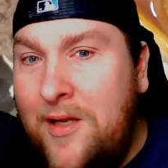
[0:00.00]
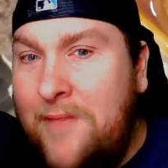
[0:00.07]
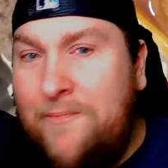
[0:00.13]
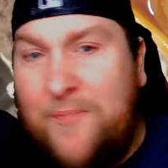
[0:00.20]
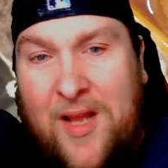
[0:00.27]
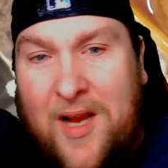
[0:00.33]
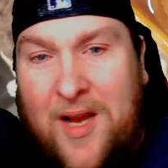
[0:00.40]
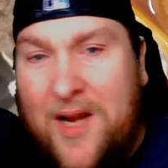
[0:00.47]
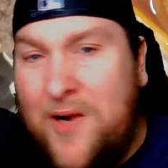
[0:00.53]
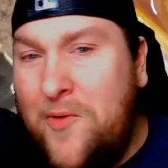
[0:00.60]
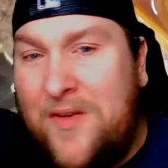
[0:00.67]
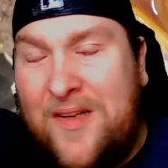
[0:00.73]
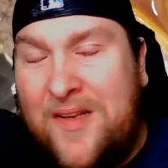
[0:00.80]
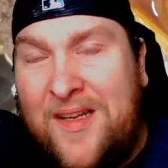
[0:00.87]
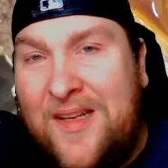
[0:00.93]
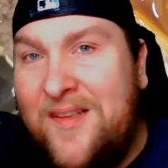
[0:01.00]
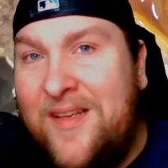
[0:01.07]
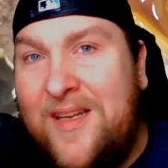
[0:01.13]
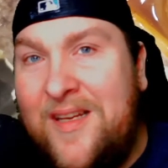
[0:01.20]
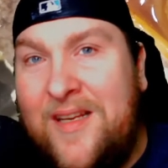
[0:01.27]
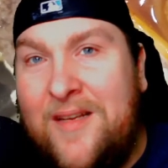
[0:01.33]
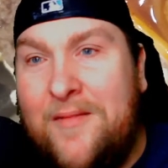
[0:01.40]
Taco
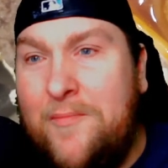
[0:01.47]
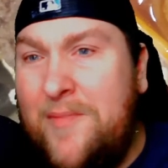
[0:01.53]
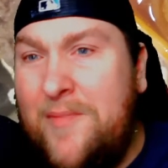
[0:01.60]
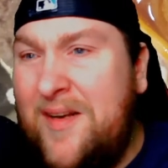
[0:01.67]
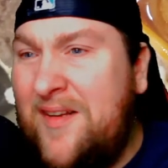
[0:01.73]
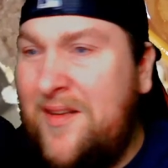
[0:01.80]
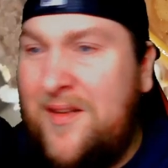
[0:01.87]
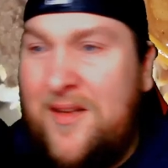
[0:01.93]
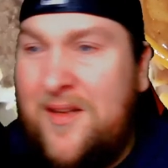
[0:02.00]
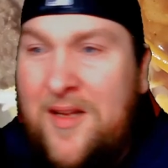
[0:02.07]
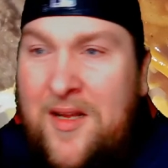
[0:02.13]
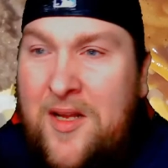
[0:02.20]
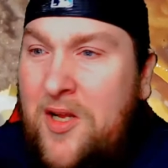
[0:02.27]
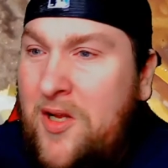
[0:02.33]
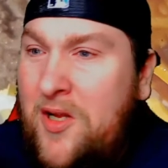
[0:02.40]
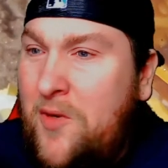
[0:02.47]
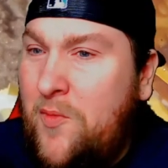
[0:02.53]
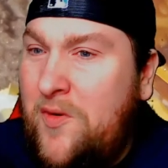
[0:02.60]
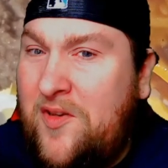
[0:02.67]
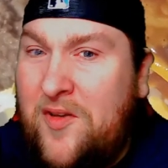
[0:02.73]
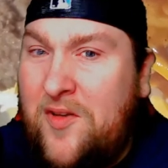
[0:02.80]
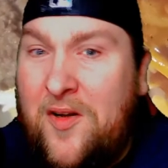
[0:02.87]
seasoning, mix it with
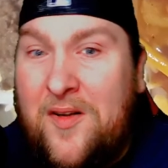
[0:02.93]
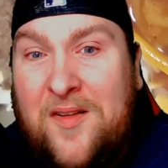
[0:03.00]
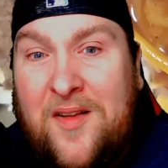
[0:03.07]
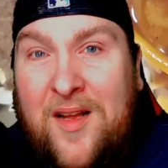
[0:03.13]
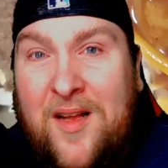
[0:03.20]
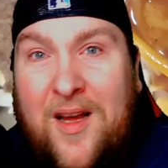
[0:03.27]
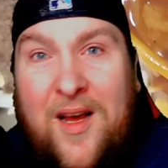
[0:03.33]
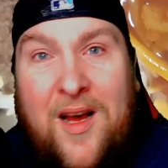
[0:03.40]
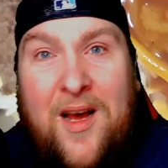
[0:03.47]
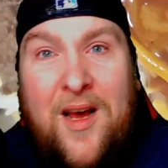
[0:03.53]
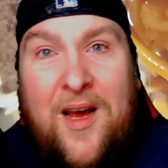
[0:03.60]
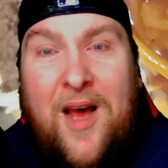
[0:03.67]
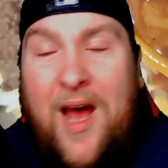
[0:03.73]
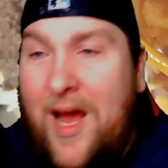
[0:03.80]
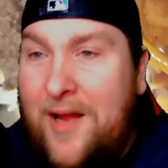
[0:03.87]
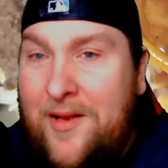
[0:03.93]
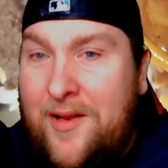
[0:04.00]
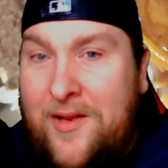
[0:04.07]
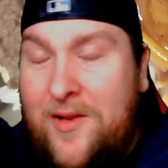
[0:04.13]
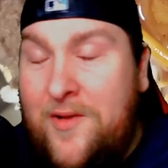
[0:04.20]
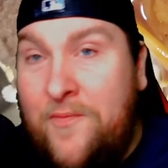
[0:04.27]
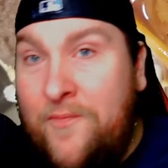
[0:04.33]
salsa.
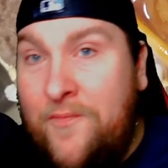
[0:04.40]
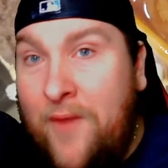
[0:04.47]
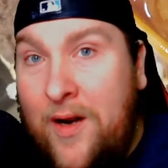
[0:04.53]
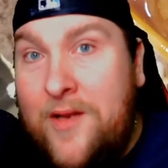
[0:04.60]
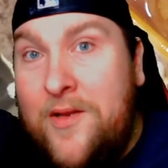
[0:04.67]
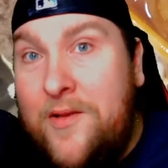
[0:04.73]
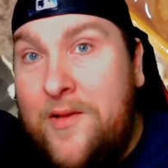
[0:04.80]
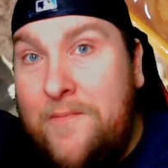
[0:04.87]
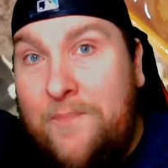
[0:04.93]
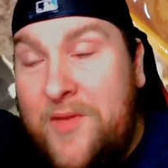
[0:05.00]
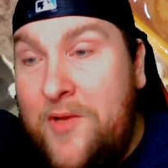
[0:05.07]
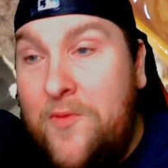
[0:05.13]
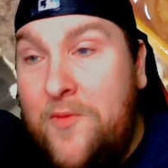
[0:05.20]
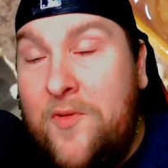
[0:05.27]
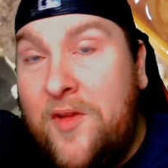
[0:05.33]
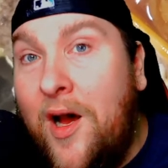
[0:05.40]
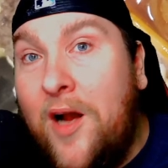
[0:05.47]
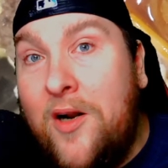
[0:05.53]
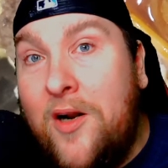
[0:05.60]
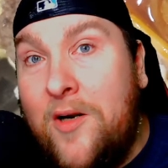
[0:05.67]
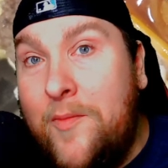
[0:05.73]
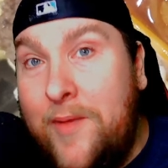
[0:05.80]
Fucking use
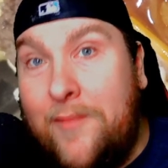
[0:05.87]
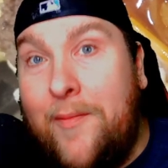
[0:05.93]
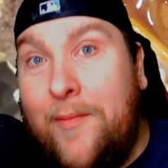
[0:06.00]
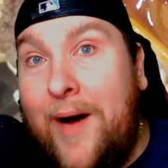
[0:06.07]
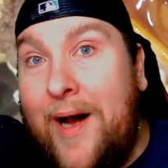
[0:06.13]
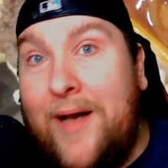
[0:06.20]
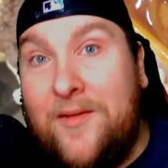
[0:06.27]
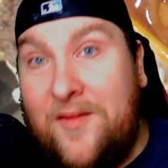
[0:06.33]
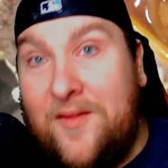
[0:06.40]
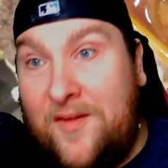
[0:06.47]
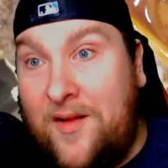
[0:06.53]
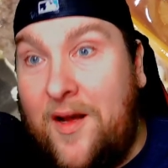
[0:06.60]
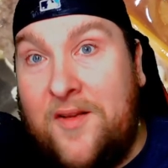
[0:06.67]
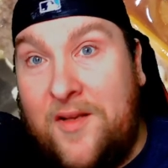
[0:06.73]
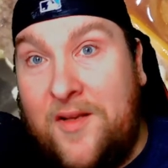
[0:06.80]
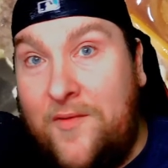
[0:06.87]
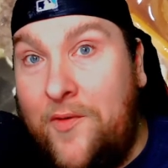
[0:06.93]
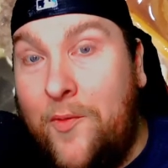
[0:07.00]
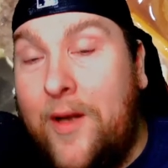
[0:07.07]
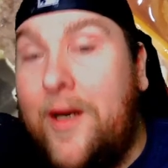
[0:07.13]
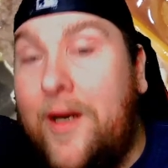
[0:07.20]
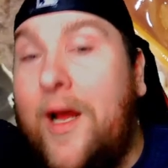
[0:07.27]
Taco Bell mild sauce if you
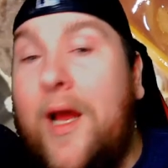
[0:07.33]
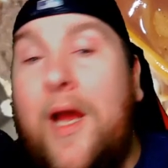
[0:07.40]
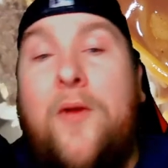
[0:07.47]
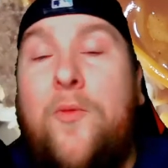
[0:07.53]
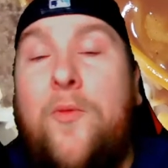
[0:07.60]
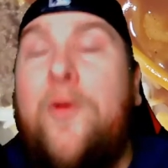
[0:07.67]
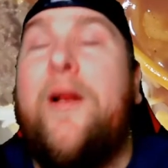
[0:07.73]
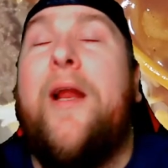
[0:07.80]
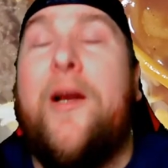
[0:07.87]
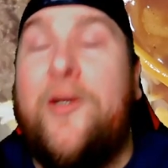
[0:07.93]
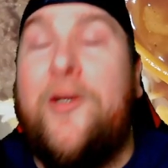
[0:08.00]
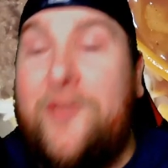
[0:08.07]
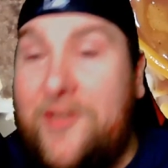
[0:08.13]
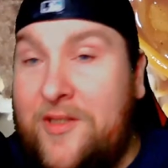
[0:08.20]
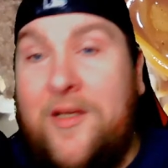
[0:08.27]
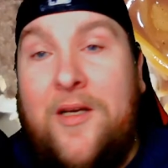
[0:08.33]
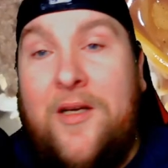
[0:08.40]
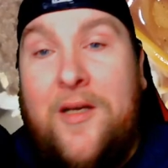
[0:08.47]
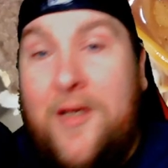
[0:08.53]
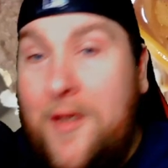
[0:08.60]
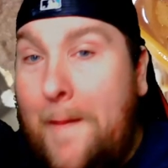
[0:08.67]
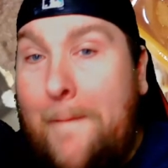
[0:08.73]
want. I don't care. Just
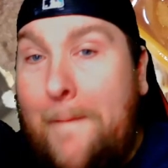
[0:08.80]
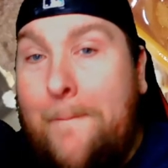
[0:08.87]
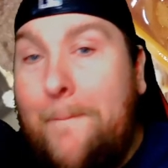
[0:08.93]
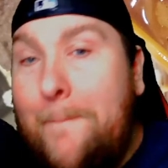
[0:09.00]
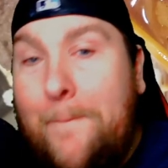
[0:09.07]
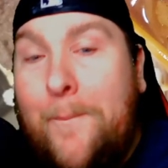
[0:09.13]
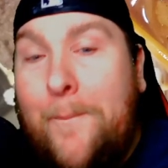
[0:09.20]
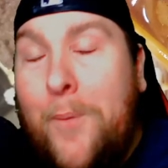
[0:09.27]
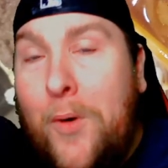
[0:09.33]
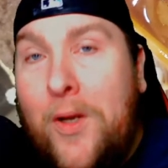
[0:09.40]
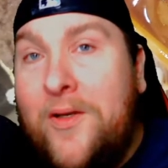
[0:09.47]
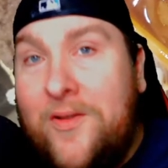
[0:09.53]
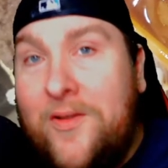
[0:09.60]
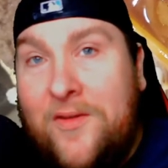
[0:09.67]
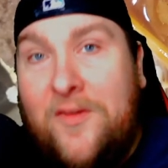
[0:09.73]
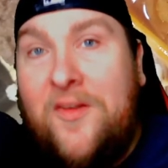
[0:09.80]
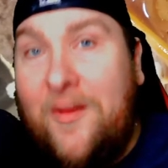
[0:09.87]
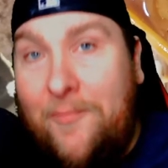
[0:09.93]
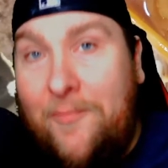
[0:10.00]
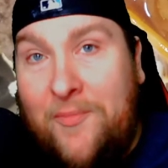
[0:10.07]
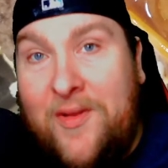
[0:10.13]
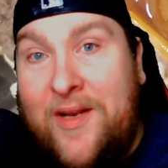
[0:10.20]
put a little
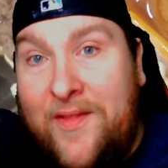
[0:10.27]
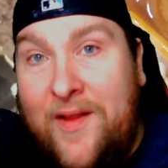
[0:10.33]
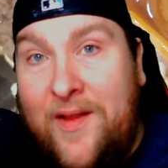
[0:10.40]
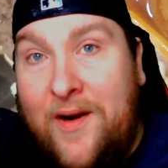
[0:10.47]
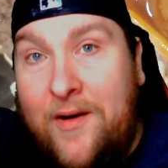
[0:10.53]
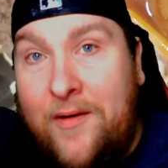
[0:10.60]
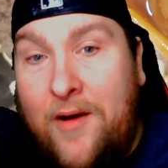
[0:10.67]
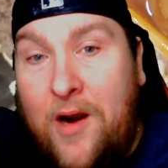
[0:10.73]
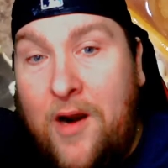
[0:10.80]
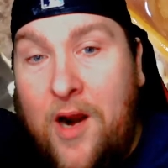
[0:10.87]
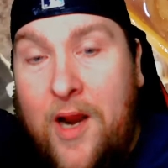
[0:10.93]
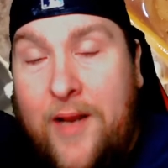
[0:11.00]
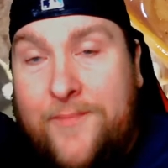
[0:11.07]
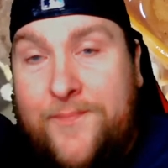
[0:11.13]
something in there, alright?